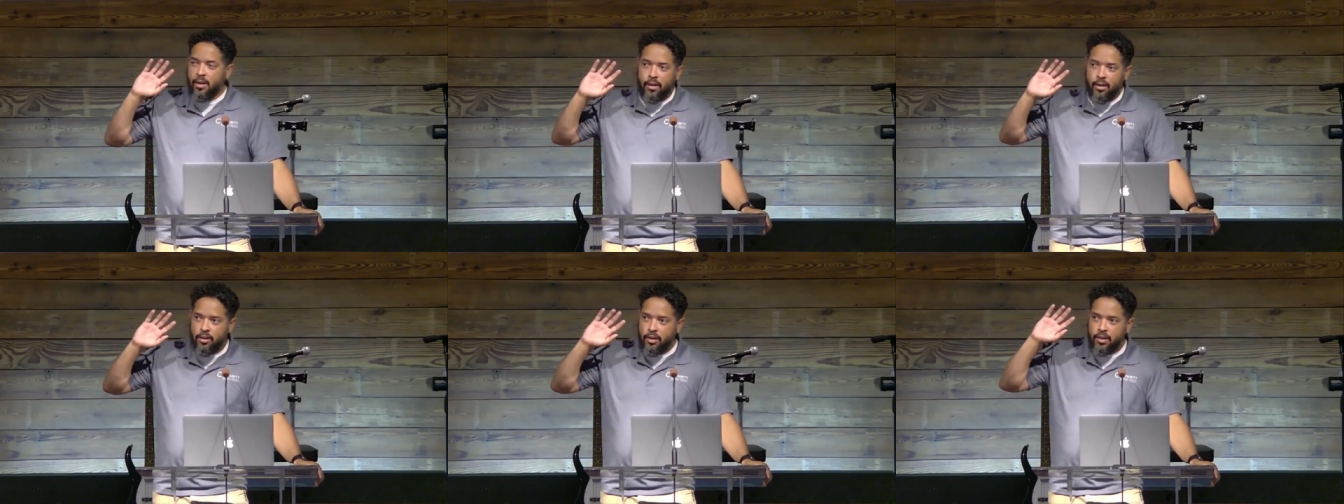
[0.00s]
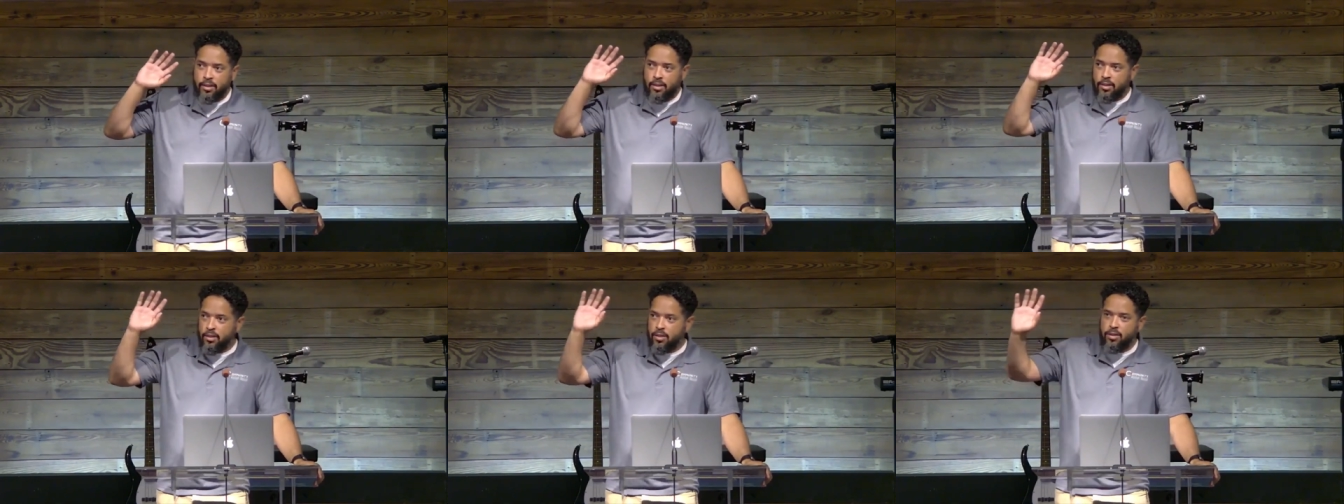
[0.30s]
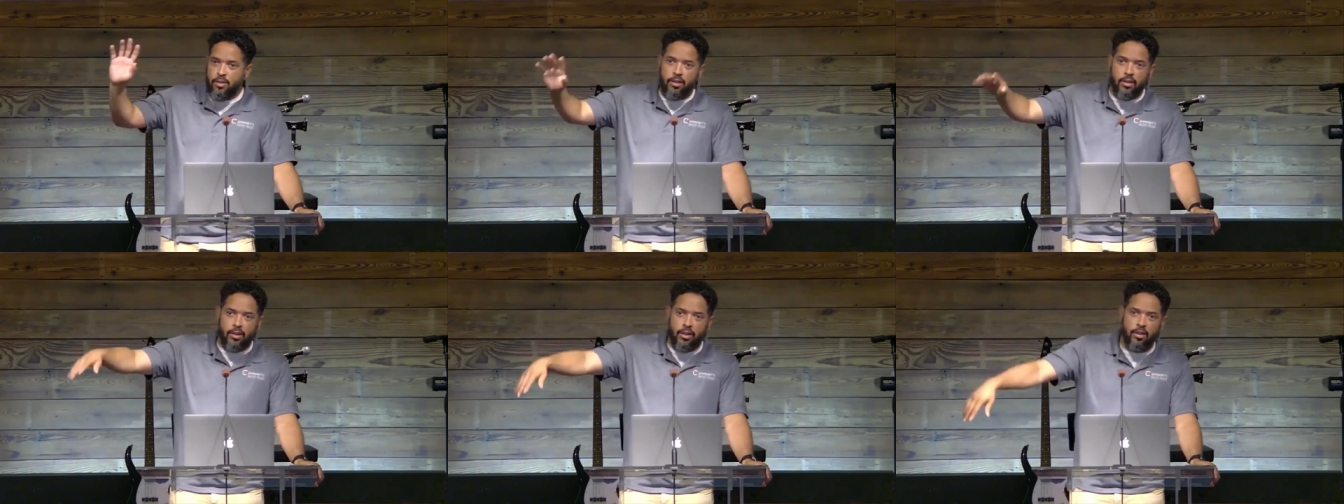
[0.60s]
This is
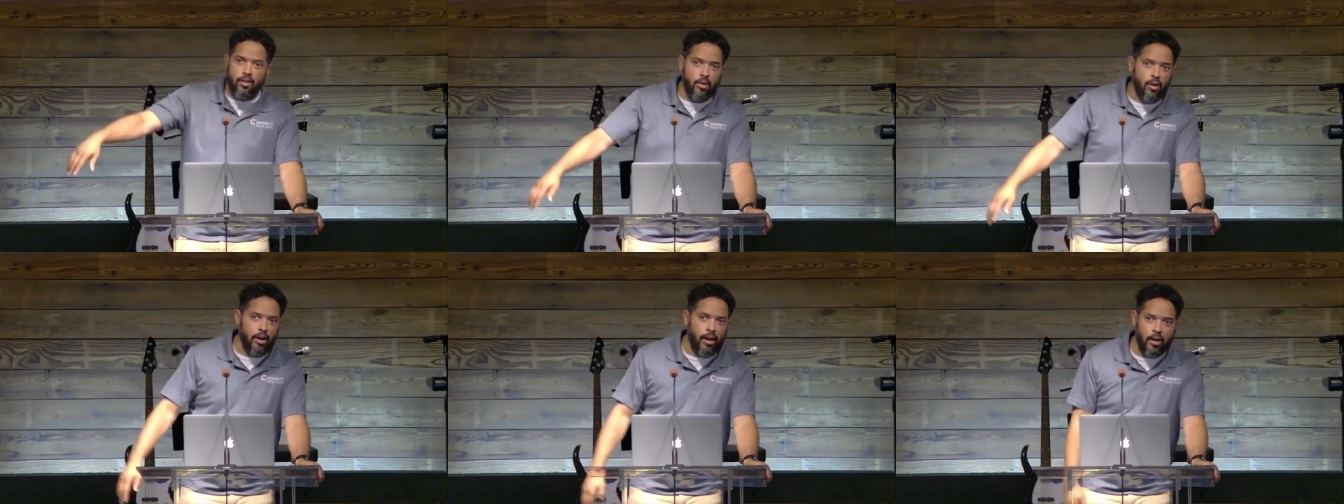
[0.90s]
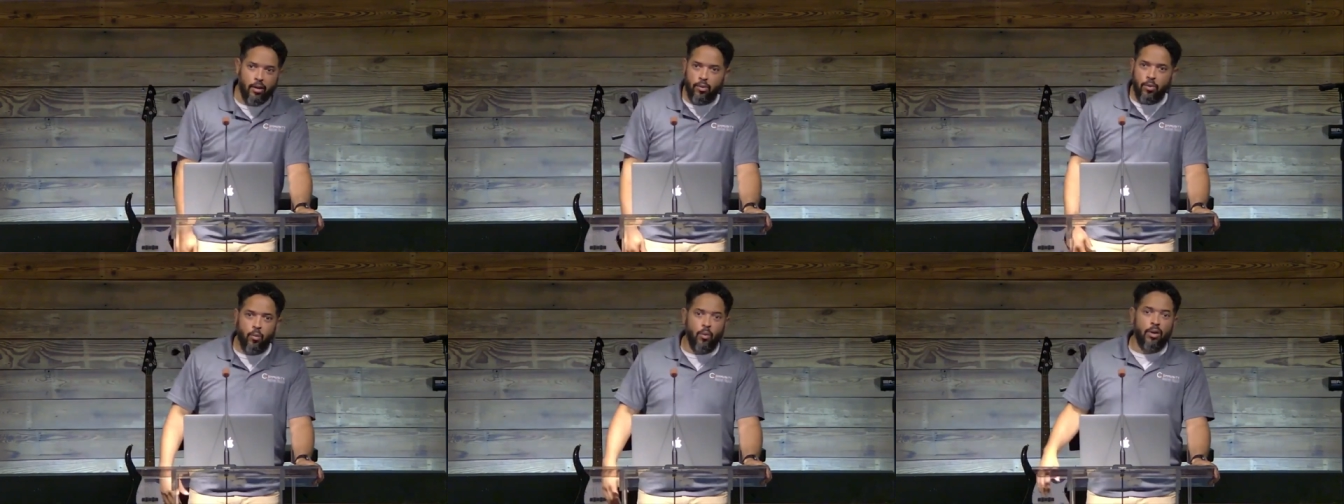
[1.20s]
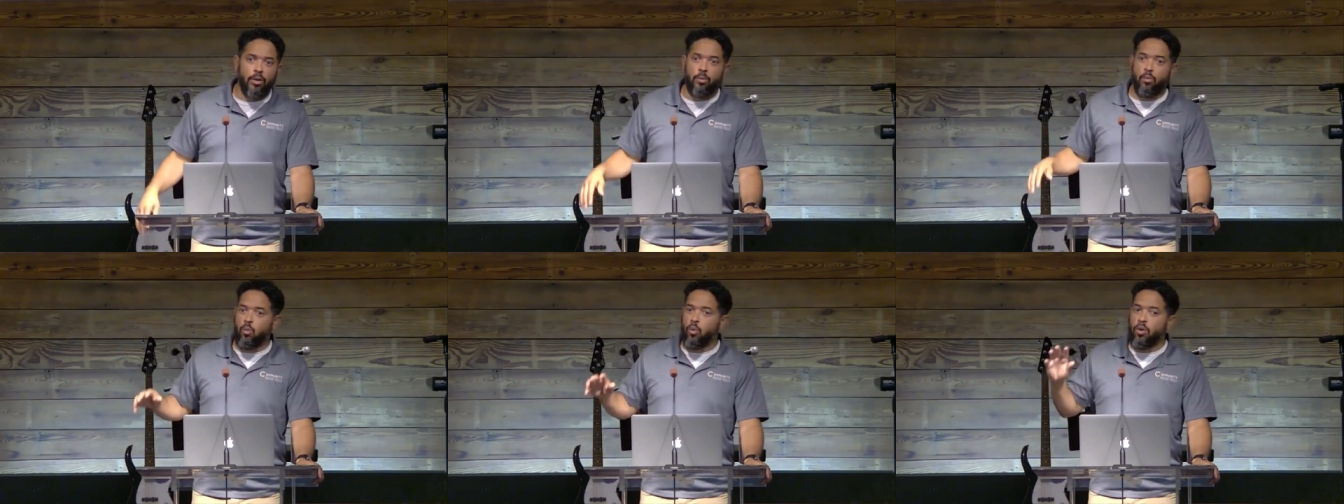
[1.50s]
you know I don't want
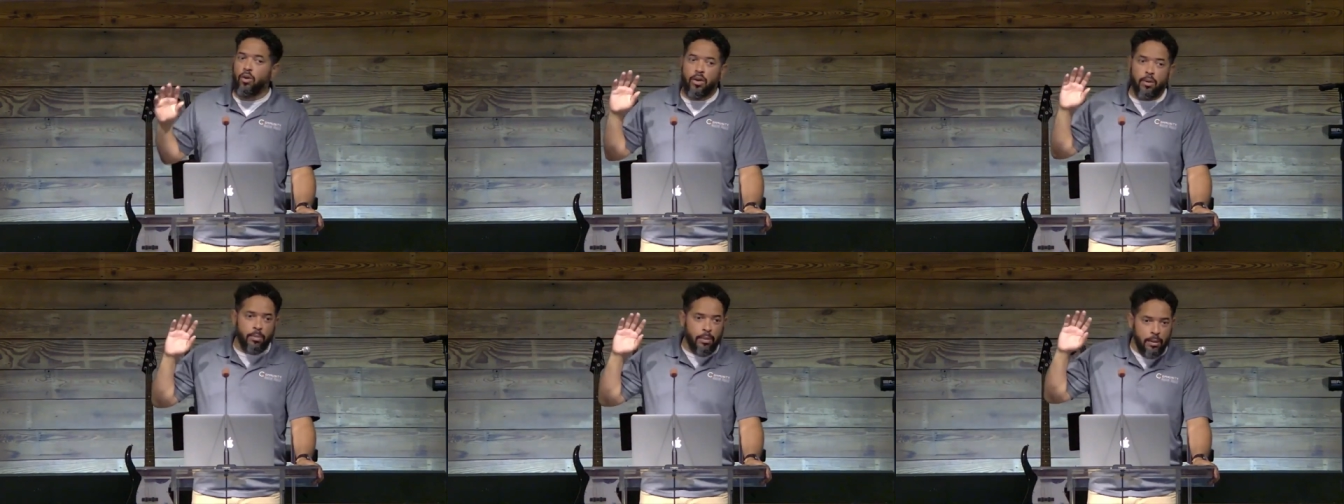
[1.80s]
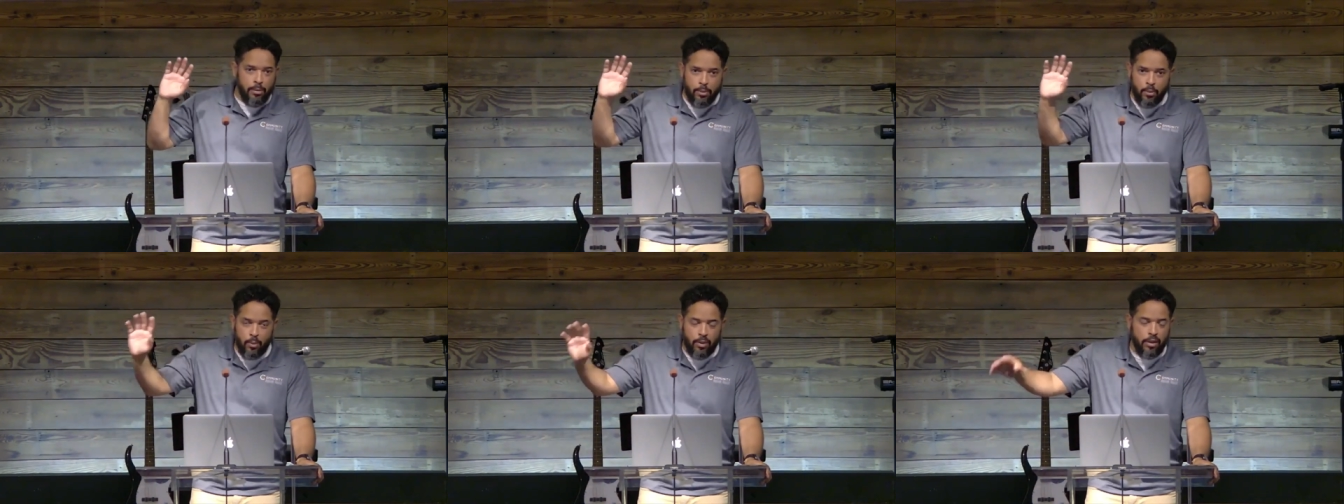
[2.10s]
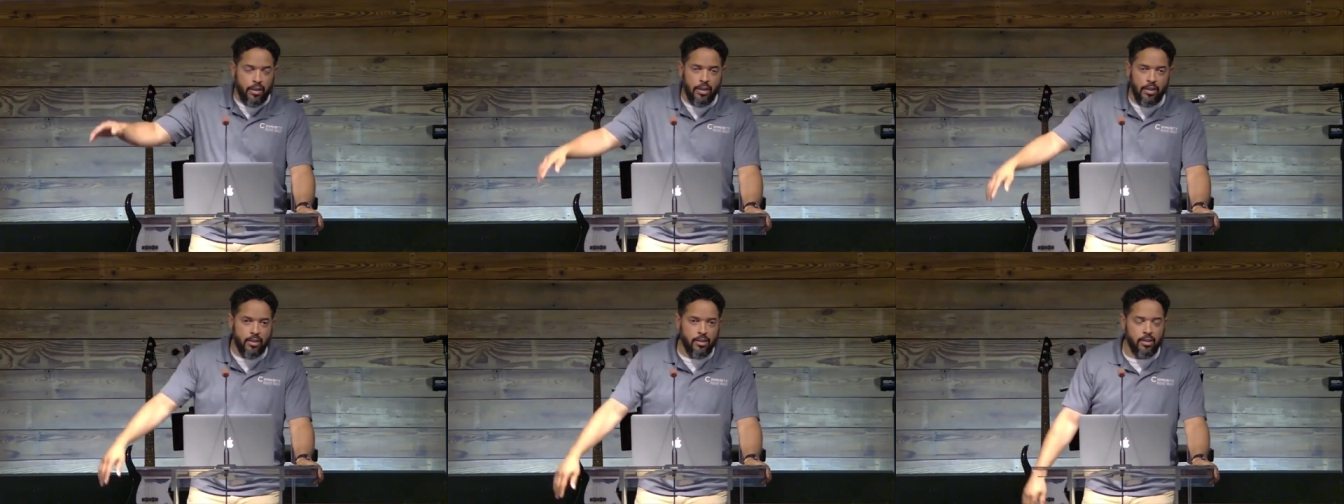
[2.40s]
to worry people with
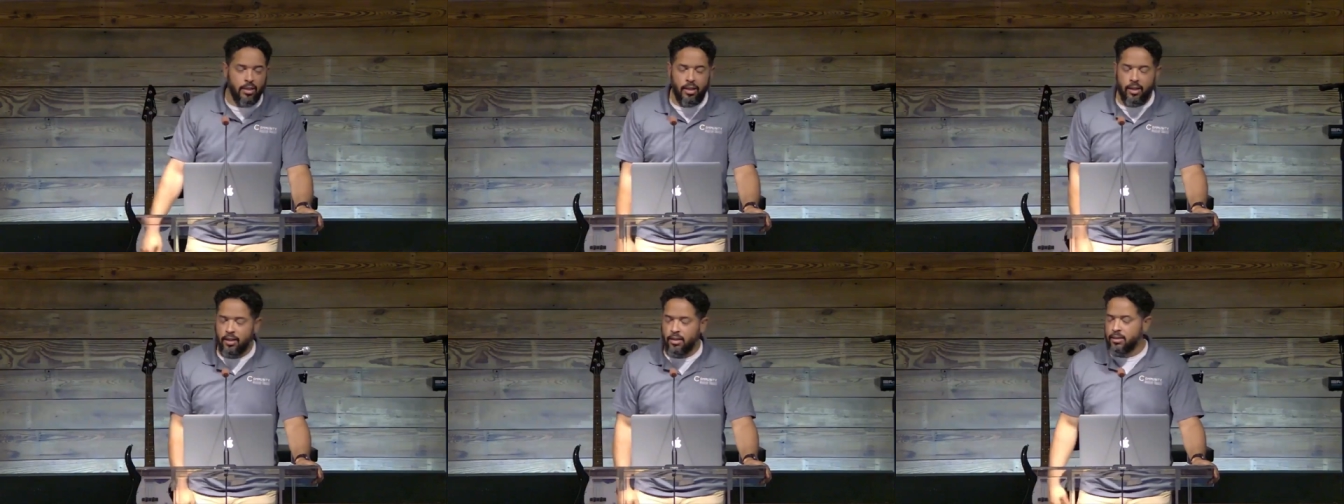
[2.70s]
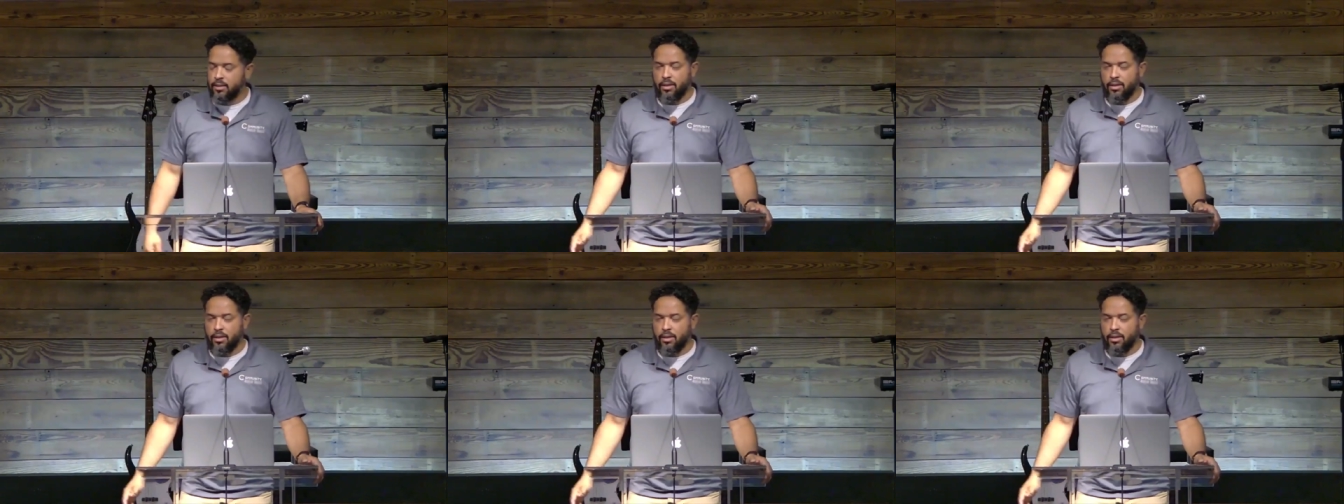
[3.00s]
these things.